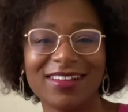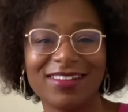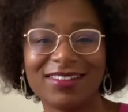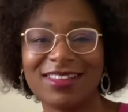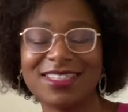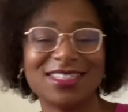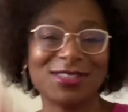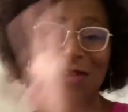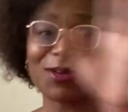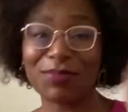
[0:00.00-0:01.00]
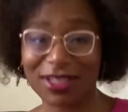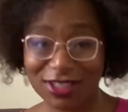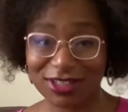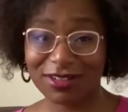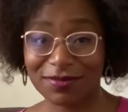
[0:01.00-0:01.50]
this is not a
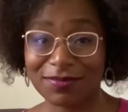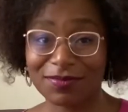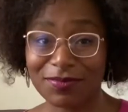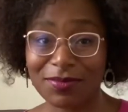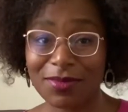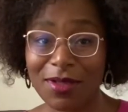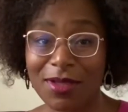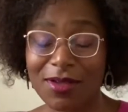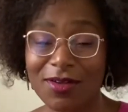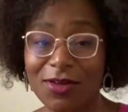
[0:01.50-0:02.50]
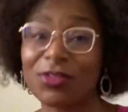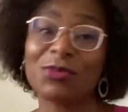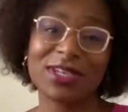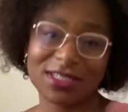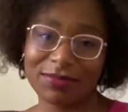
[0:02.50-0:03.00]
picture, although
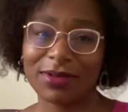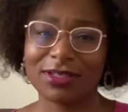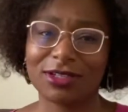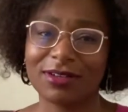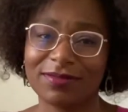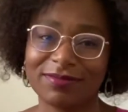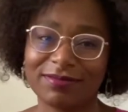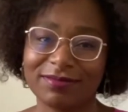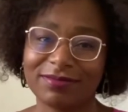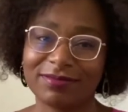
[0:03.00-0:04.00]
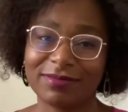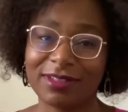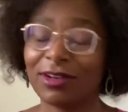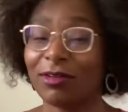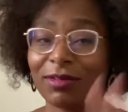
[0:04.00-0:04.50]
it is a picture.
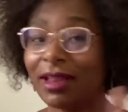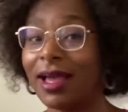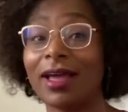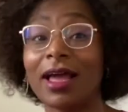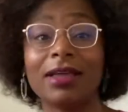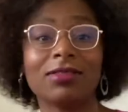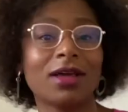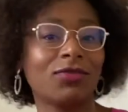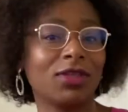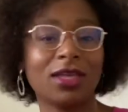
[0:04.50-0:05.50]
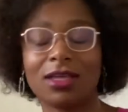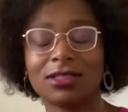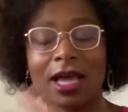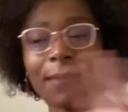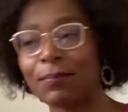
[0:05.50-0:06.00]
You know, I think he's
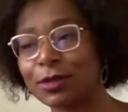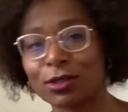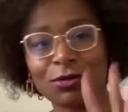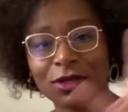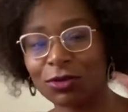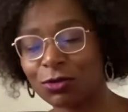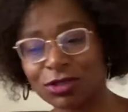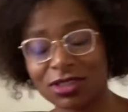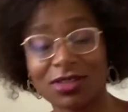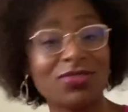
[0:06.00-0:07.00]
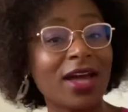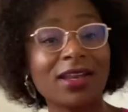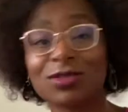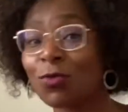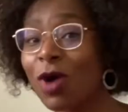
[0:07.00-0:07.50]
absolutely gorgeous, and that
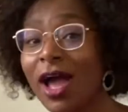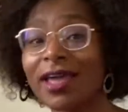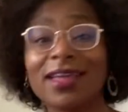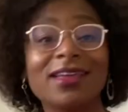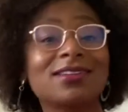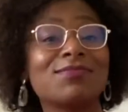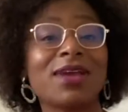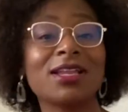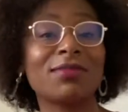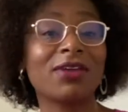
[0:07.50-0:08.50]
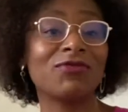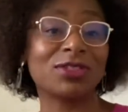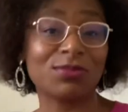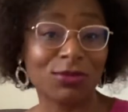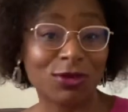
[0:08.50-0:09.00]
is why he has made my
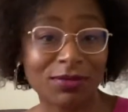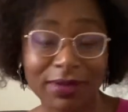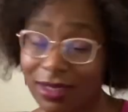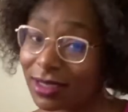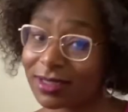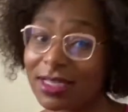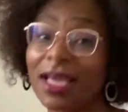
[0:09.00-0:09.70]
vision board, because